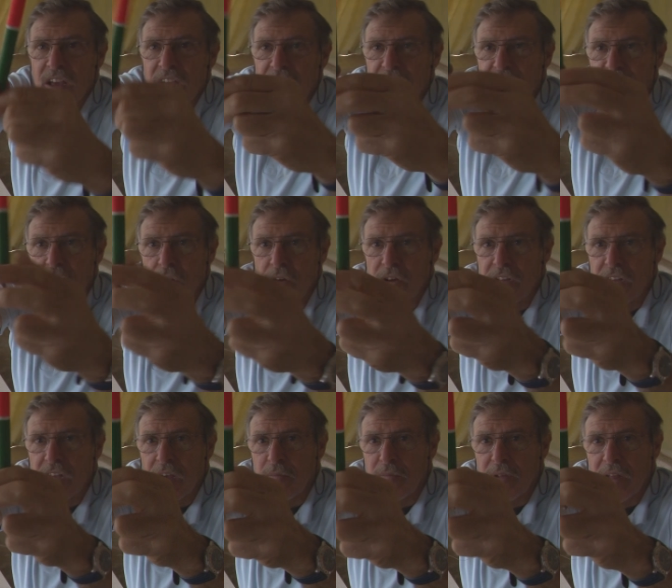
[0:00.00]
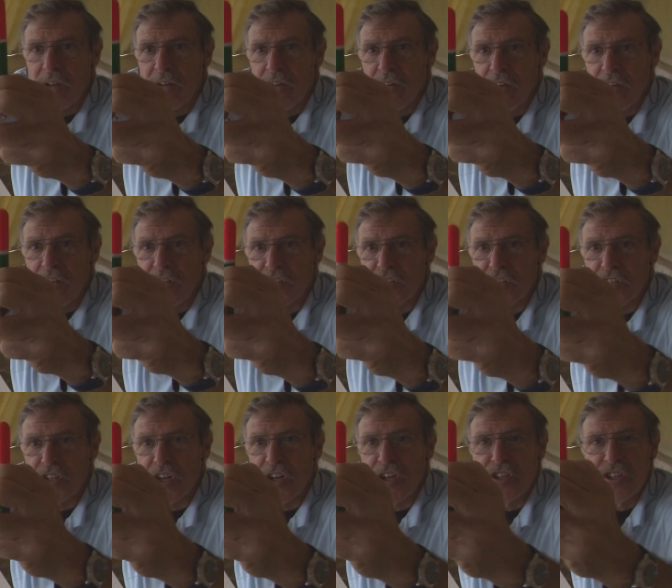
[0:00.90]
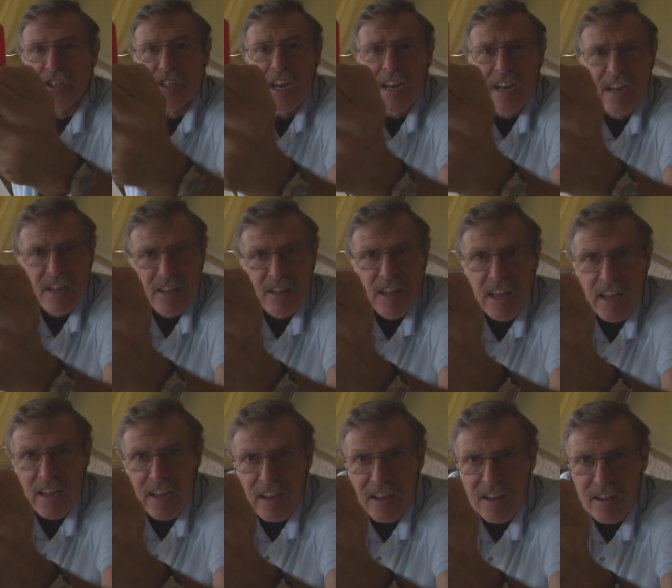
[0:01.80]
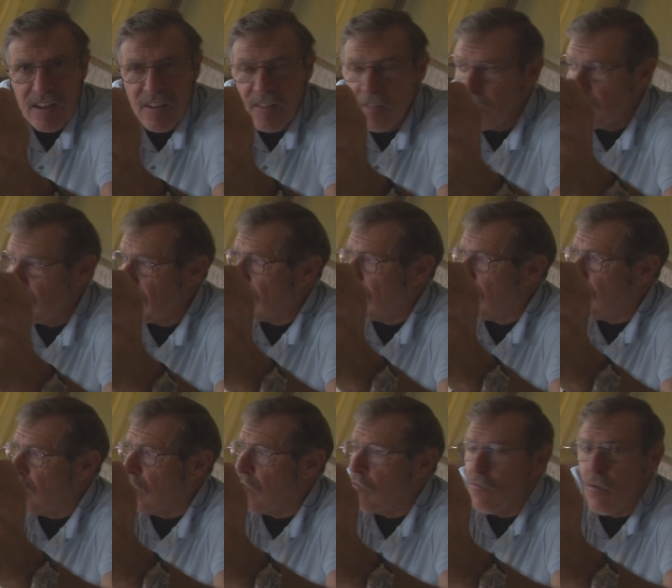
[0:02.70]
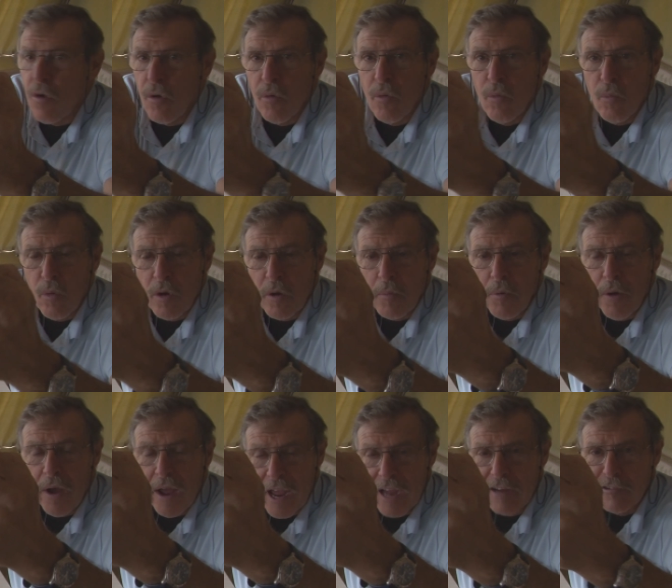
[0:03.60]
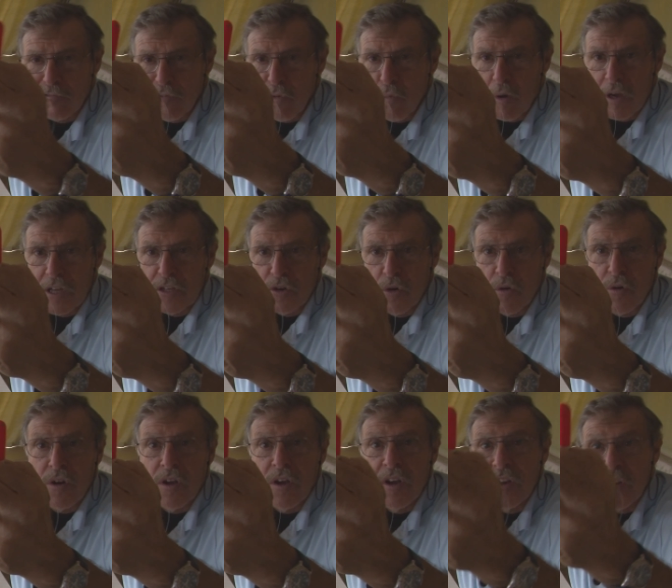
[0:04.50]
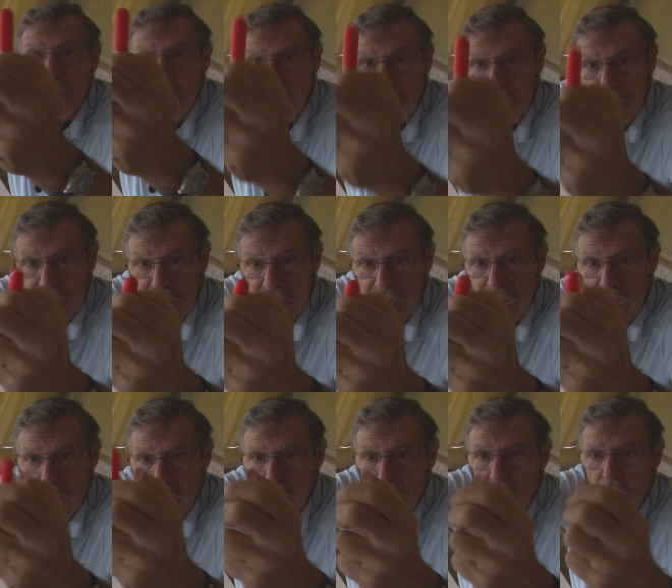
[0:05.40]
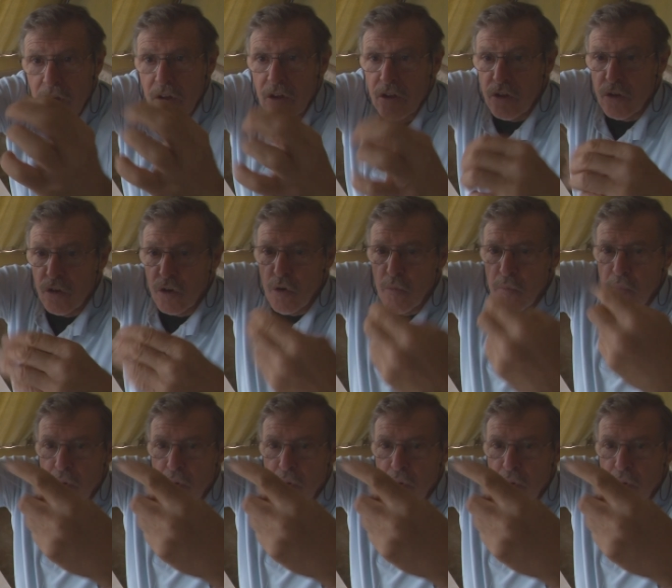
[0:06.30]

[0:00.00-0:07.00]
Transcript: it's going to come down like this and it's going to settle there. Now, if you want to put extra weight on to bring it down, you could